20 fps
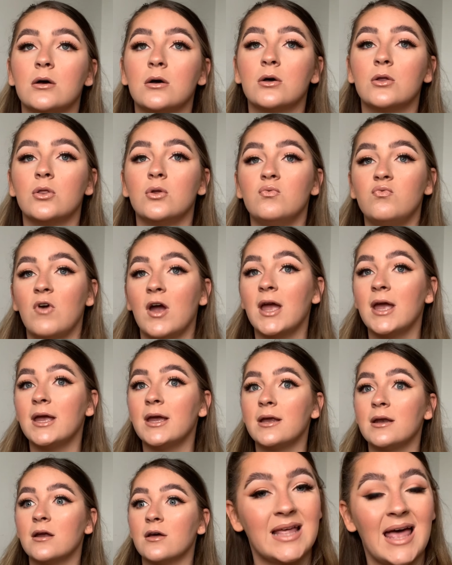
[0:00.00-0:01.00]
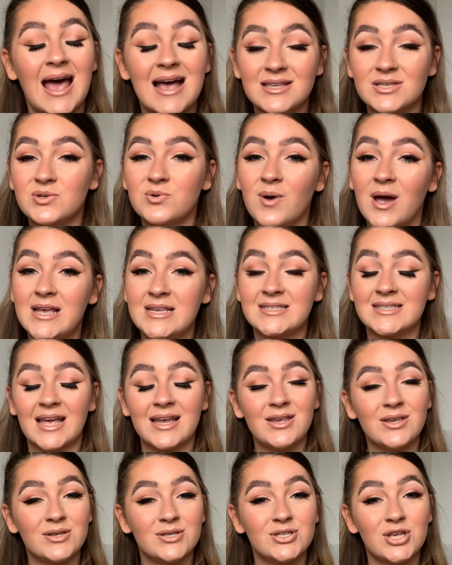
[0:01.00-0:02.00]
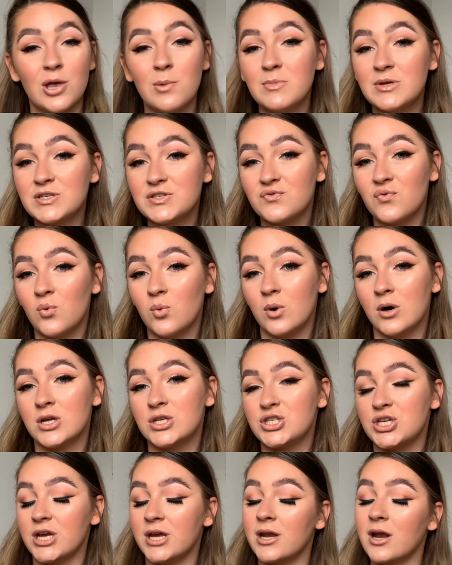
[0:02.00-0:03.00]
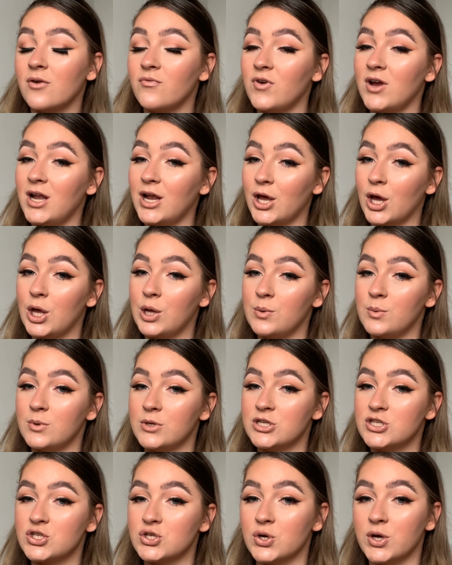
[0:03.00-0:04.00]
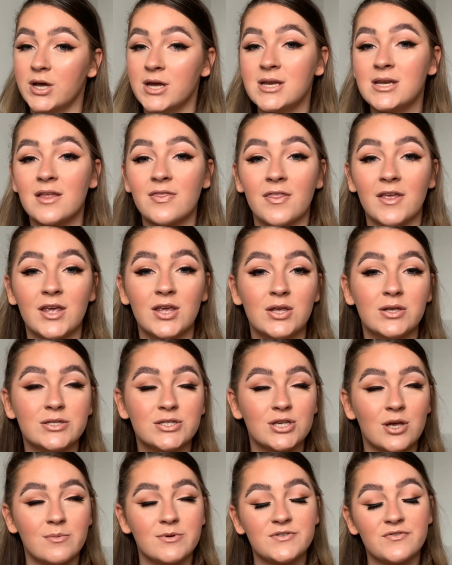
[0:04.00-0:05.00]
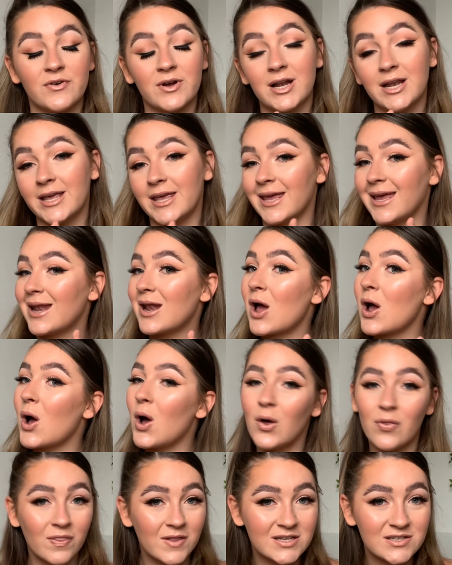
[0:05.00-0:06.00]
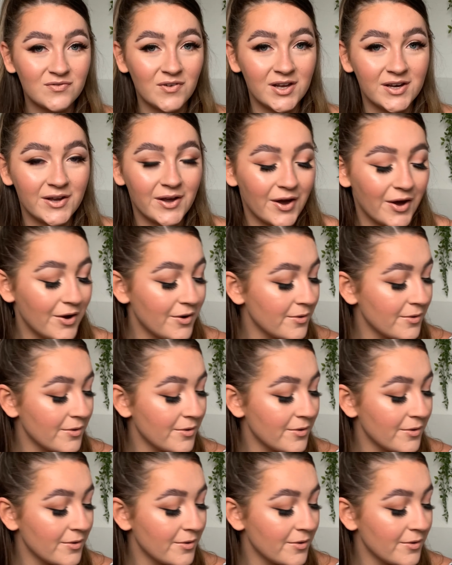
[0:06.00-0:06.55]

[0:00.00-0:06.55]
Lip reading: The rain. As always, thank you so much for watching. I really hope you enjoyed. Thank you so much for clicking on this video.